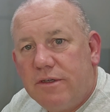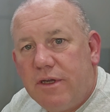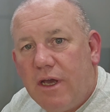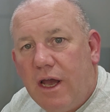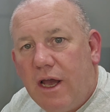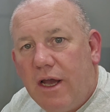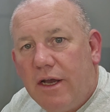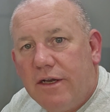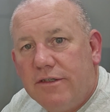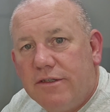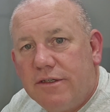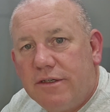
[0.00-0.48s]

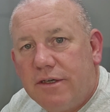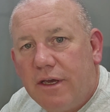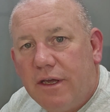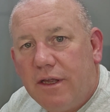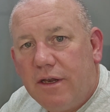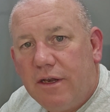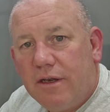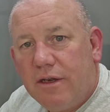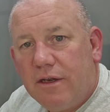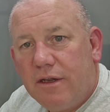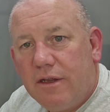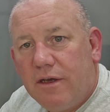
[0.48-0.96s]
ask,
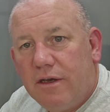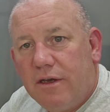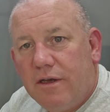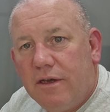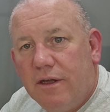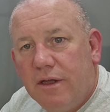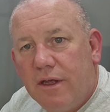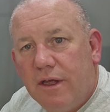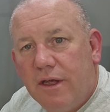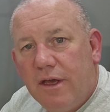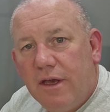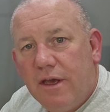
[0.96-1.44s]
and
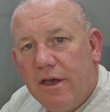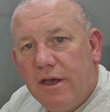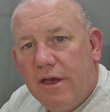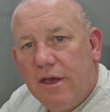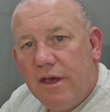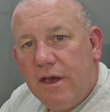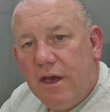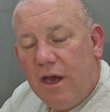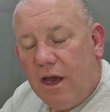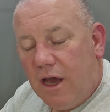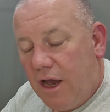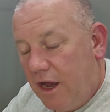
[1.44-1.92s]

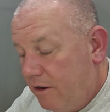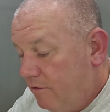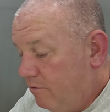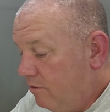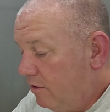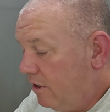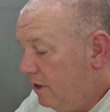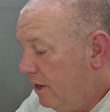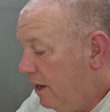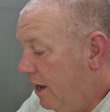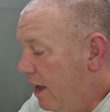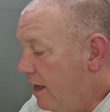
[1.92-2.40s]
I
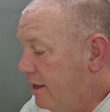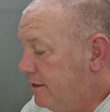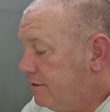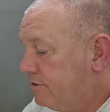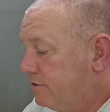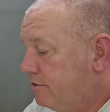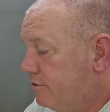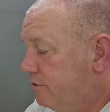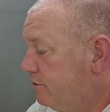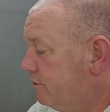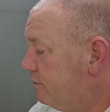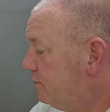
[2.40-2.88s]
will
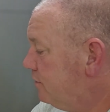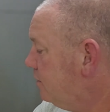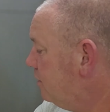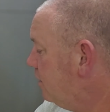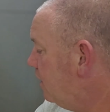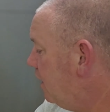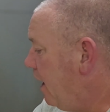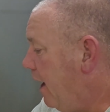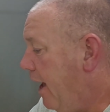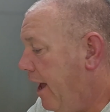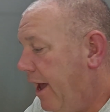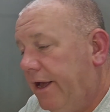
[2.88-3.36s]
answer
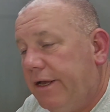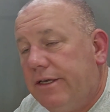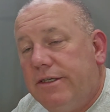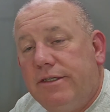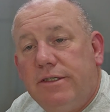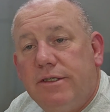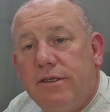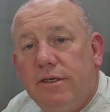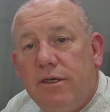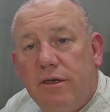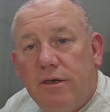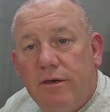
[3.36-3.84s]

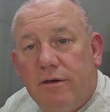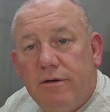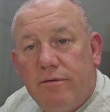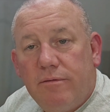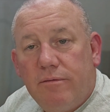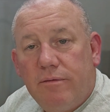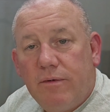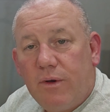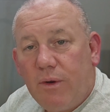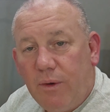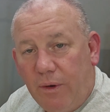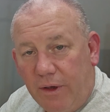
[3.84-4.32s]
as
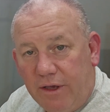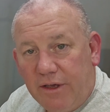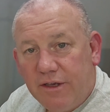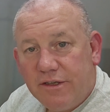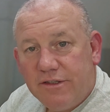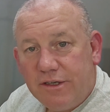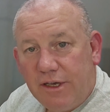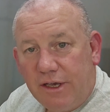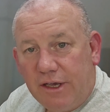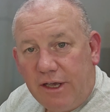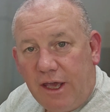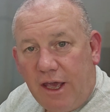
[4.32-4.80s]
quick
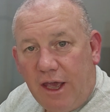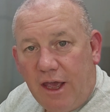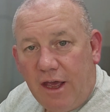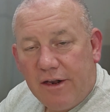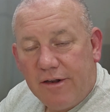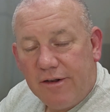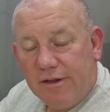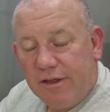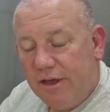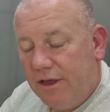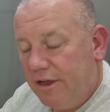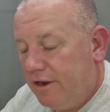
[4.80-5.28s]
as I
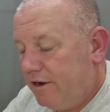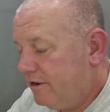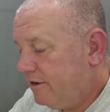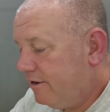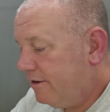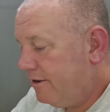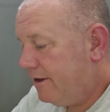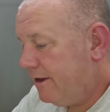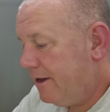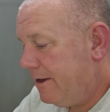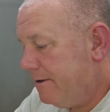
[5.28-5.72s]
can. And